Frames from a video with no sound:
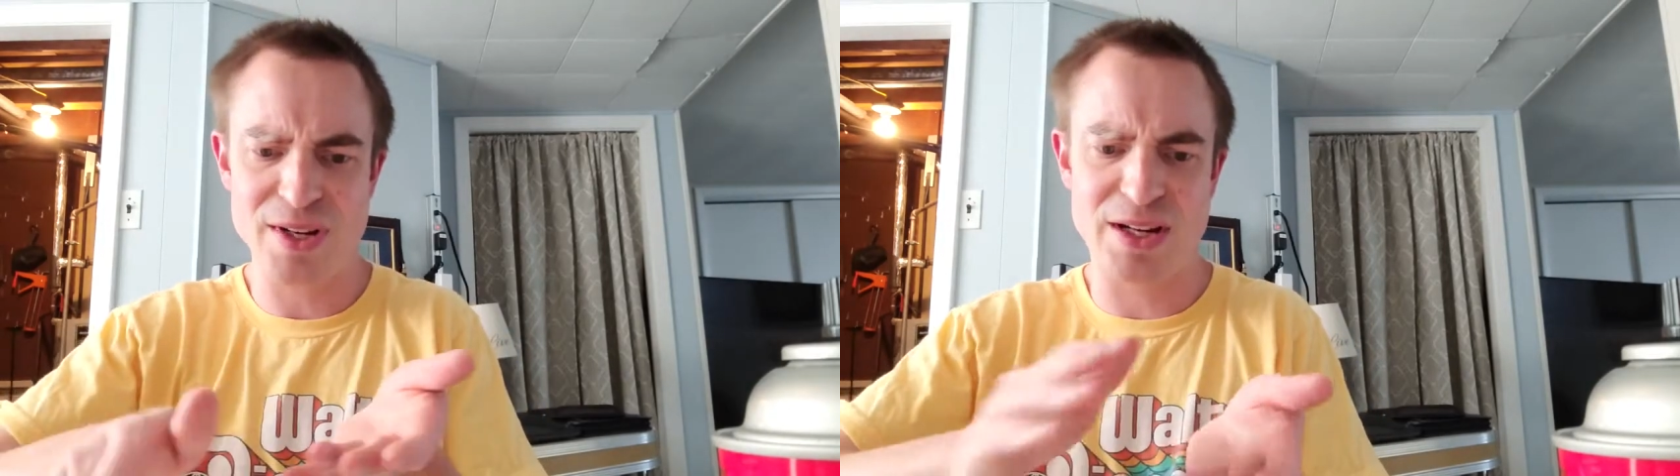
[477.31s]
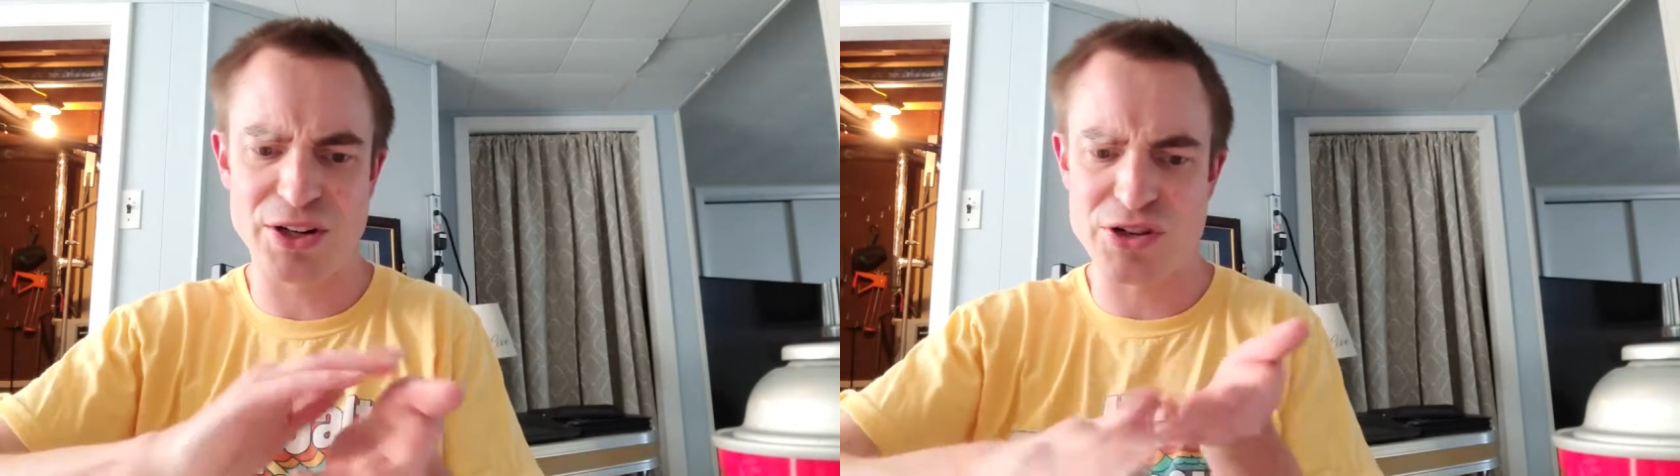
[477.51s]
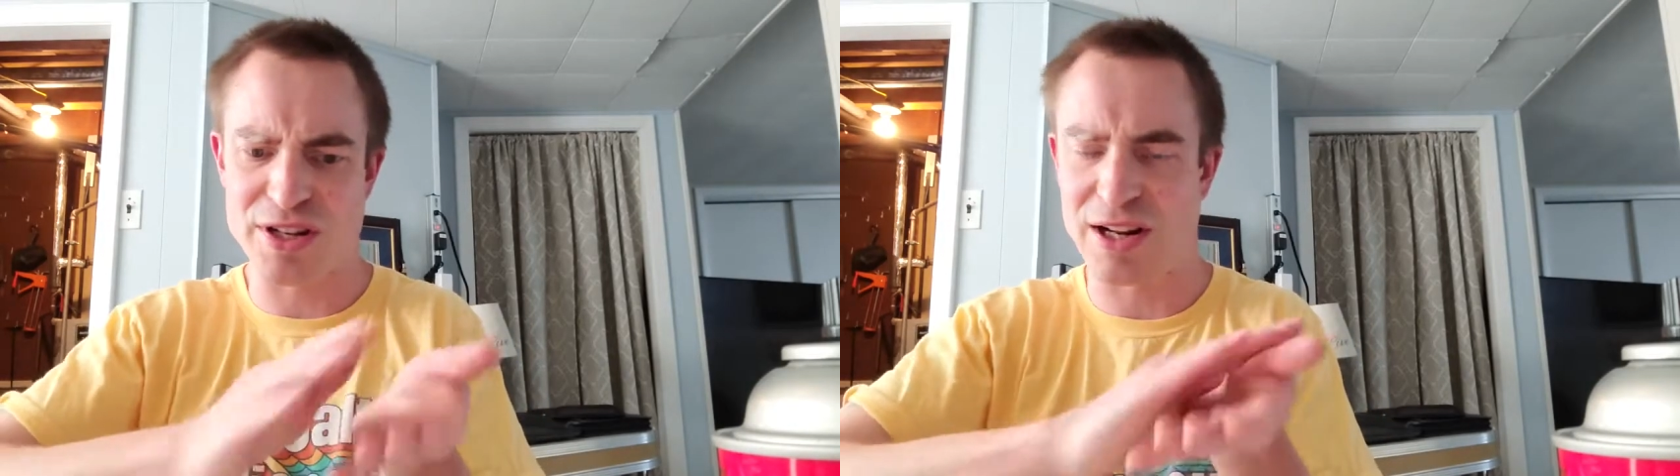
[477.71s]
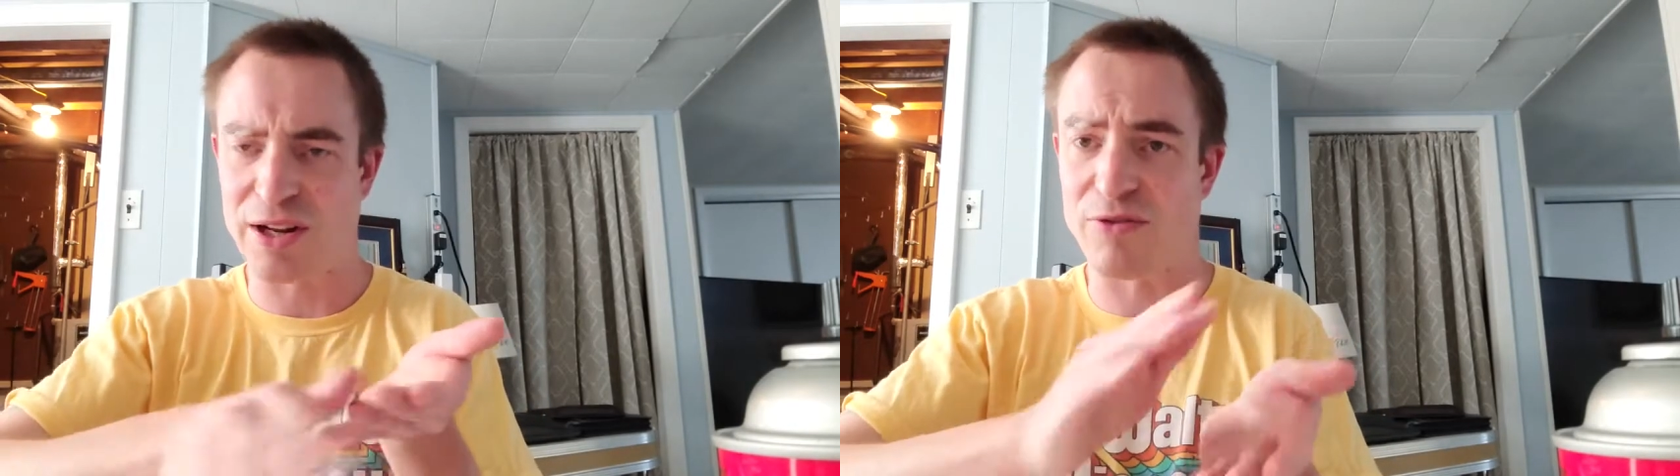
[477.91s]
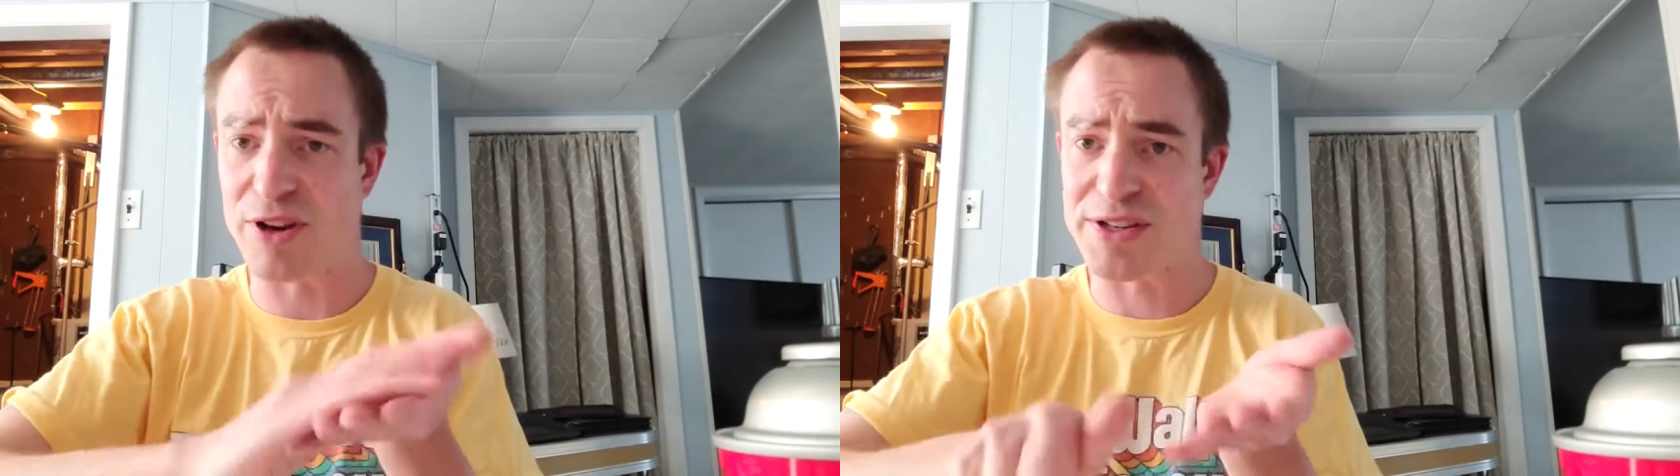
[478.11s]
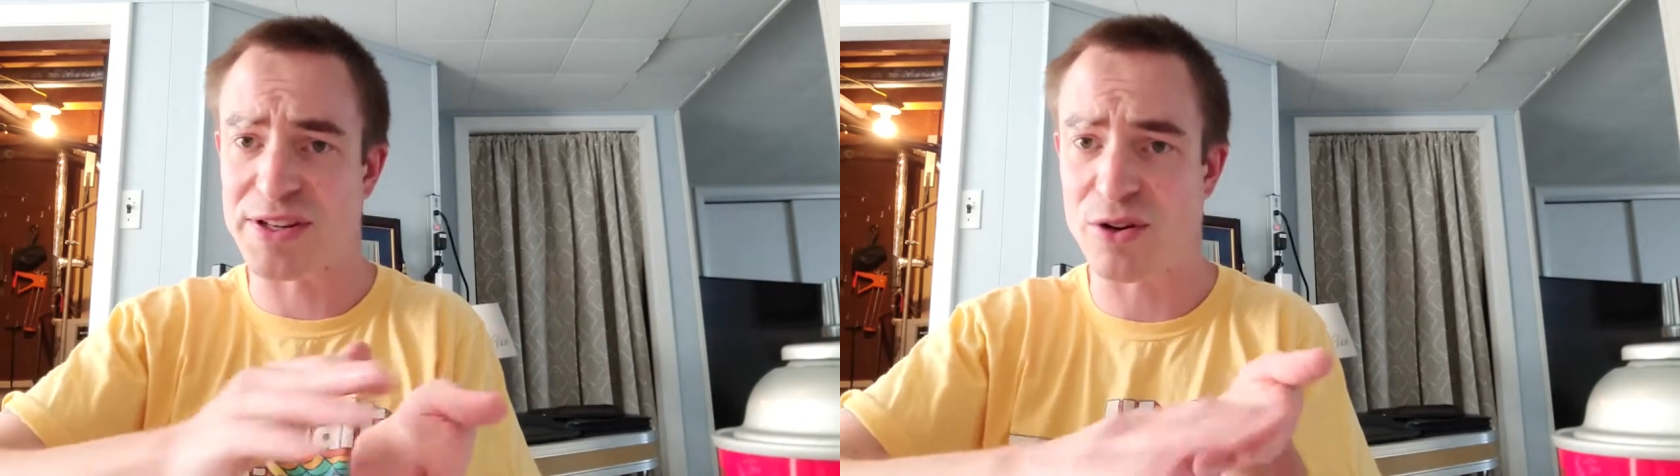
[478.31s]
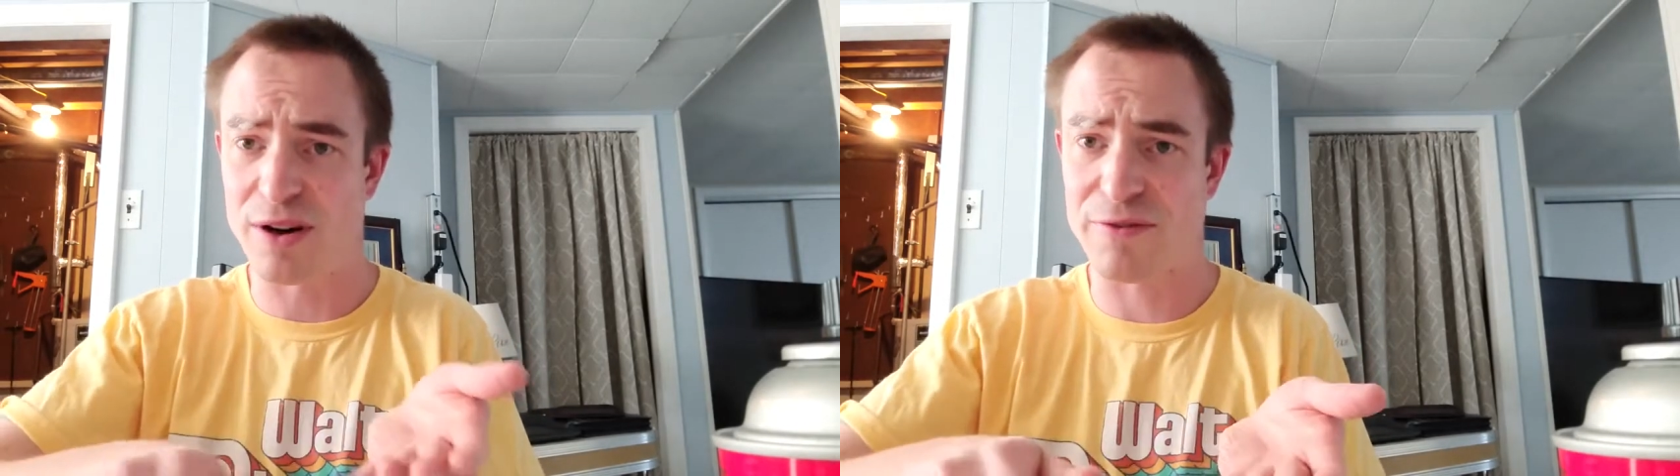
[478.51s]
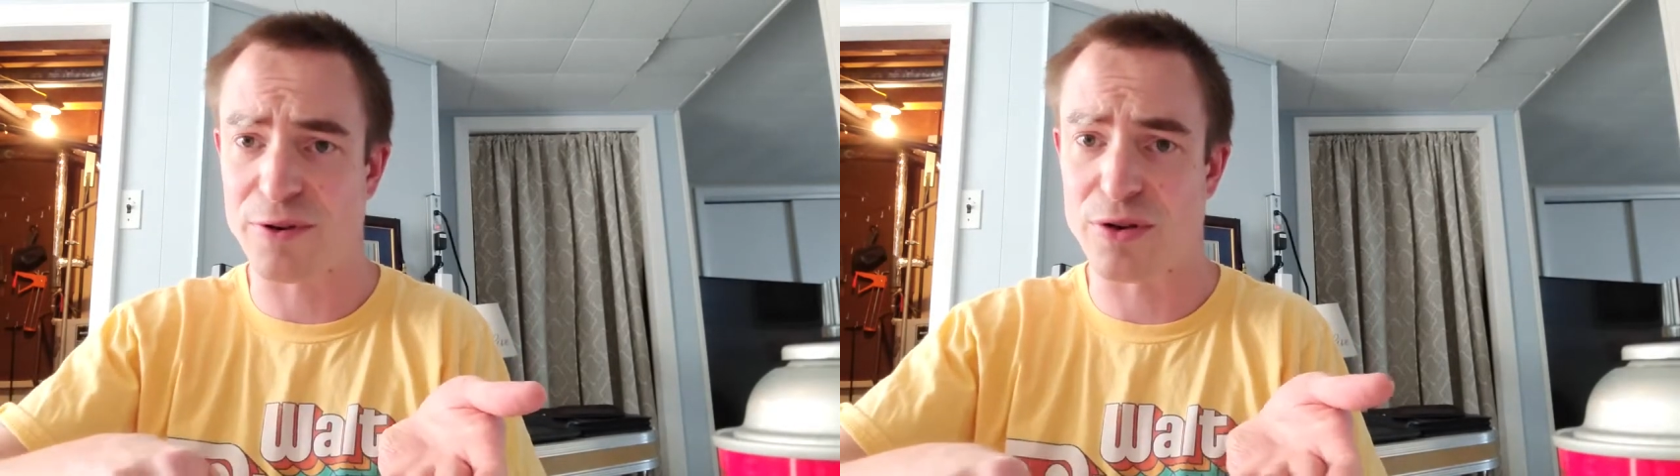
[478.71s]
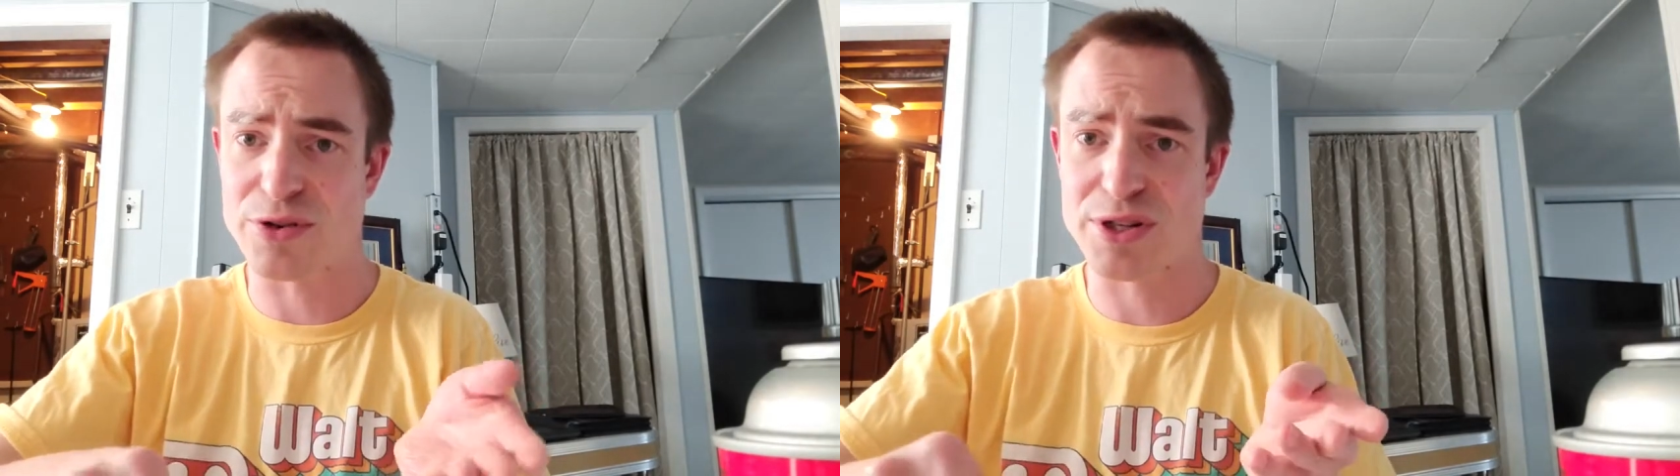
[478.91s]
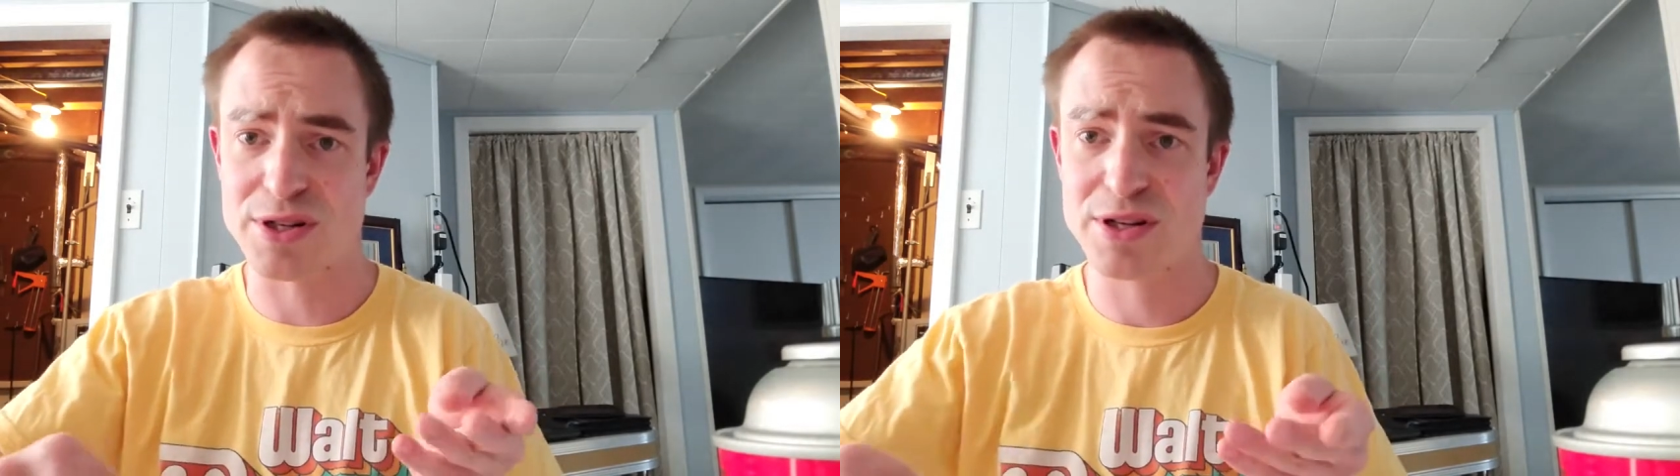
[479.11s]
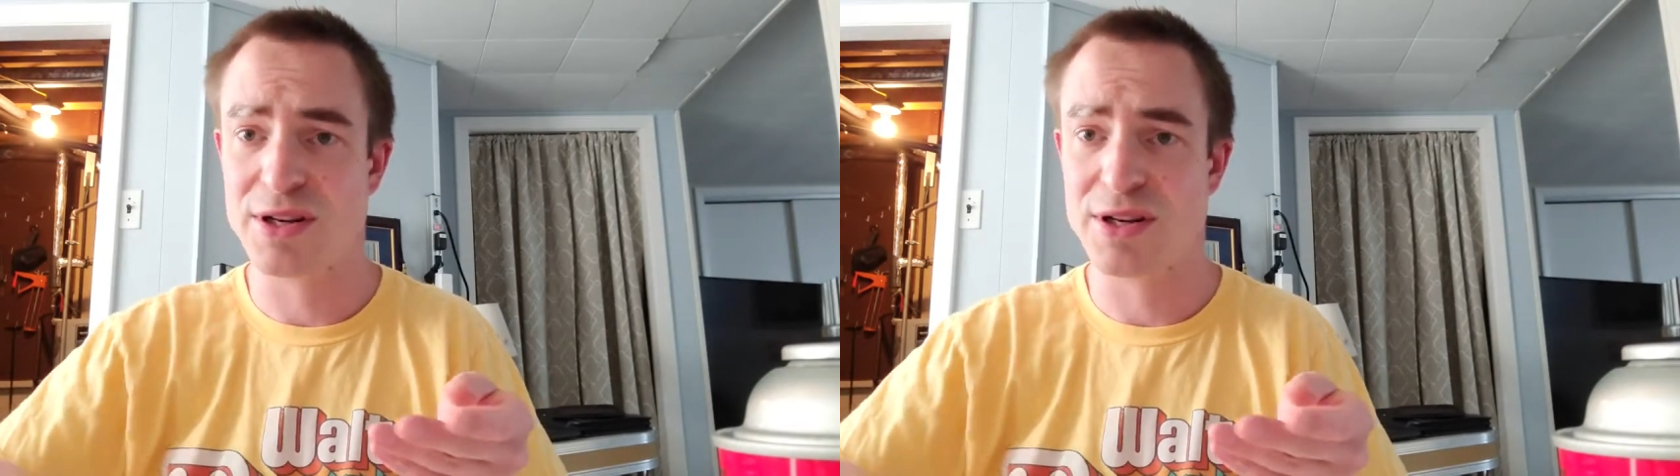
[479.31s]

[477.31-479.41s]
I usually like rinse it off first.